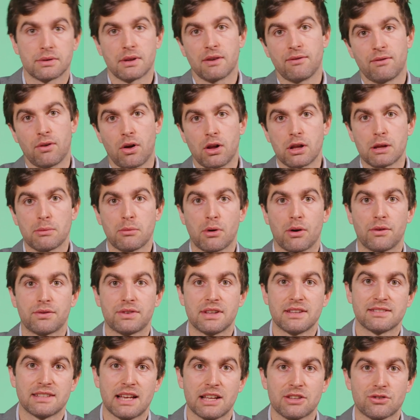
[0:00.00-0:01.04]
the volume of
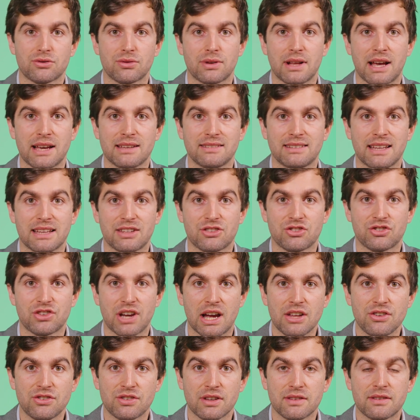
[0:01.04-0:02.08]
decentralized
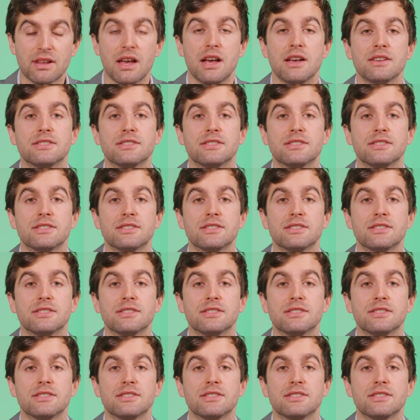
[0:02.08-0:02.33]
exchanges,